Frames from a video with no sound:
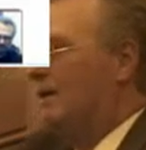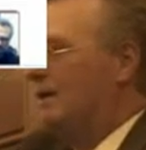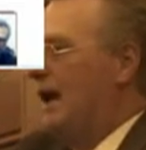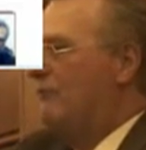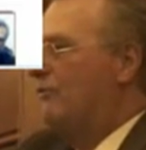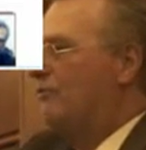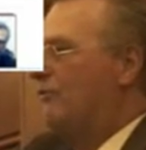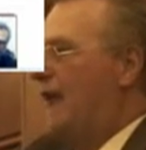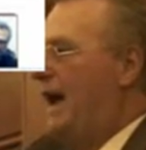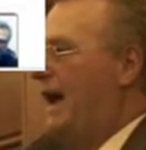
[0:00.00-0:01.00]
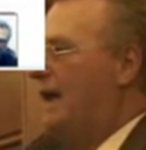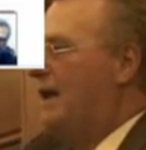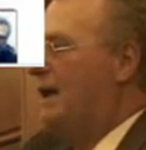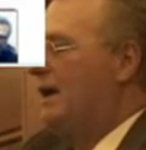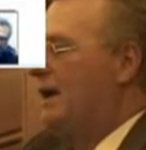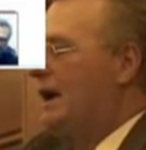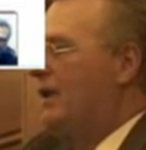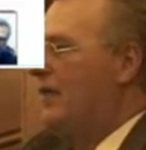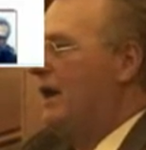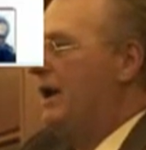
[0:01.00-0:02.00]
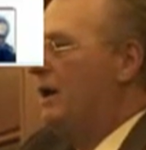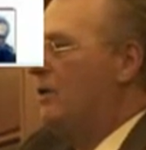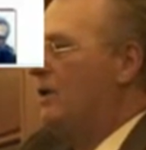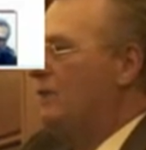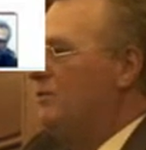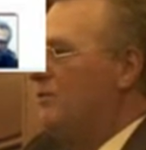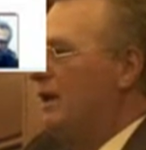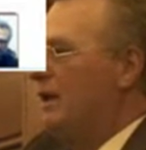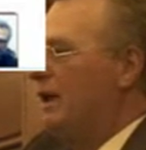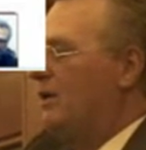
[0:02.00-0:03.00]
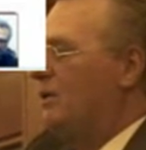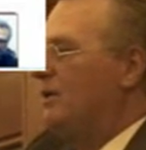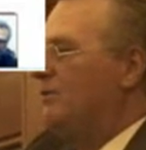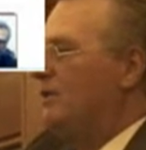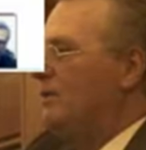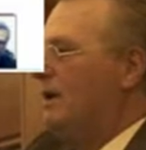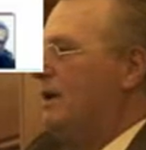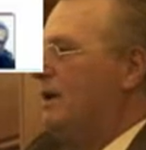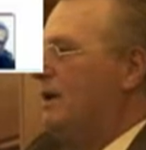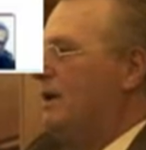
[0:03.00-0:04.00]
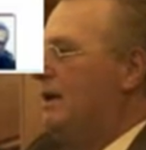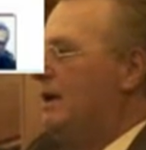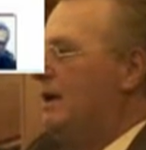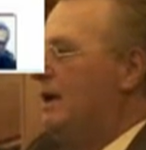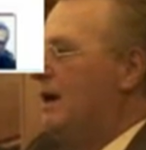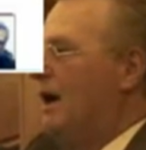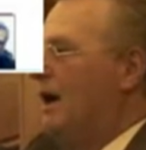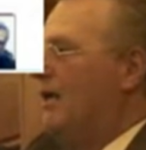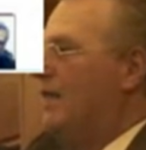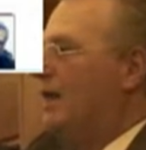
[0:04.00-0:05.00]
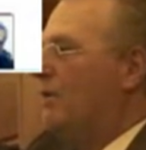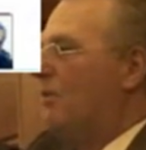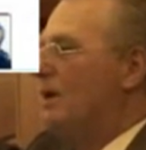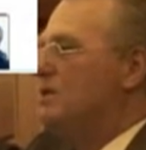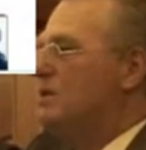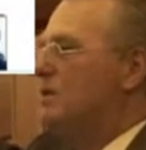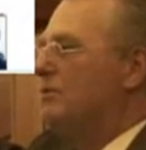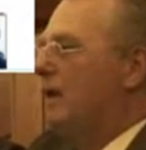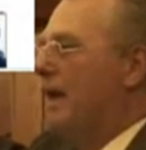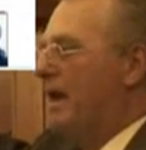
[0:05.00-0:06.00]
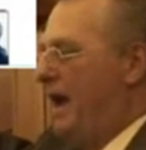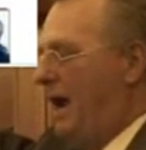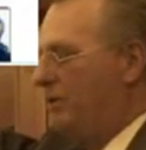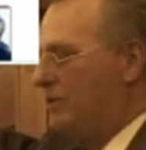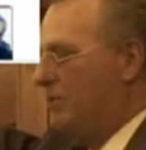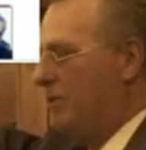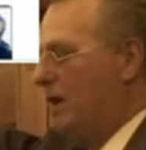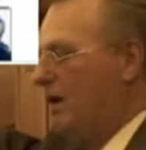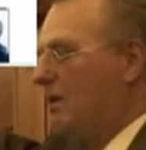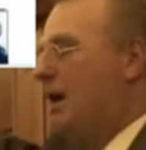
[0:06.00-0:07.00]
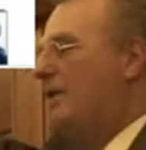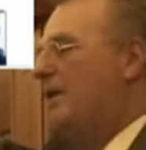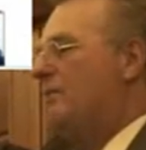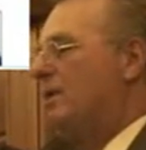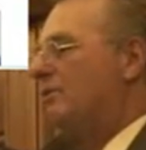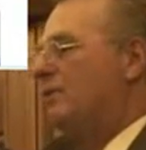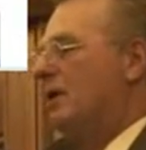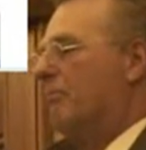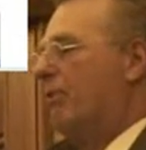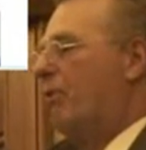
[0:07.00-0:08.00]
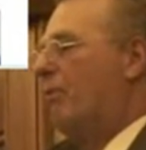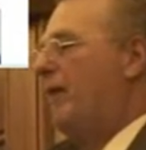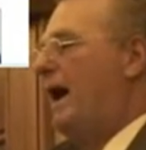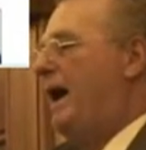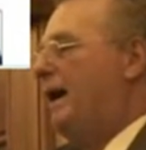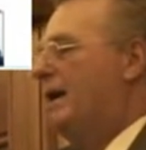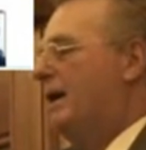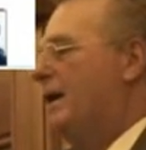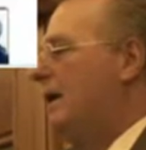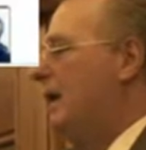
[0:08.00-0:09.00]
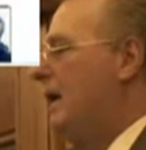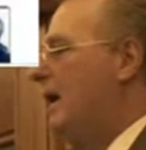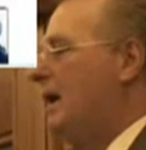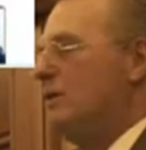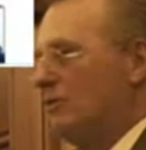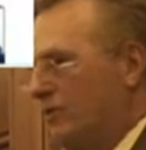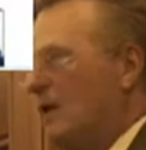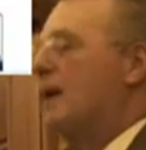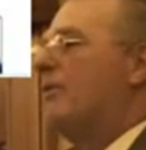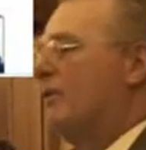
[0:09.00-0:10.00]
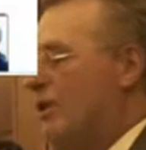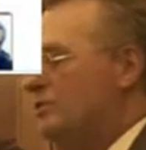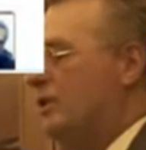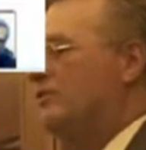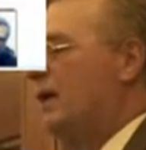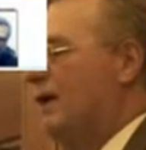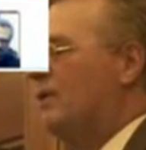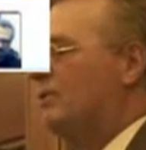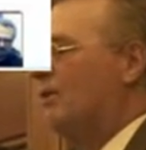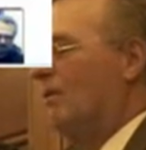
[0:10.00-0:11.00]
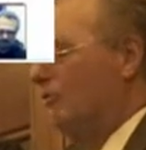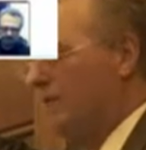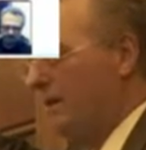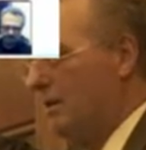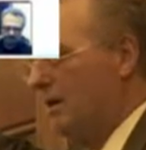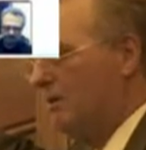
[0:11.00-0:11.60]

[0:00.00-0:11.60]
Life is flat, and then it increases at an increasing rate, and then it reaches an asymptote, and then we see a pullback, and you'll see another logistic S-curve, but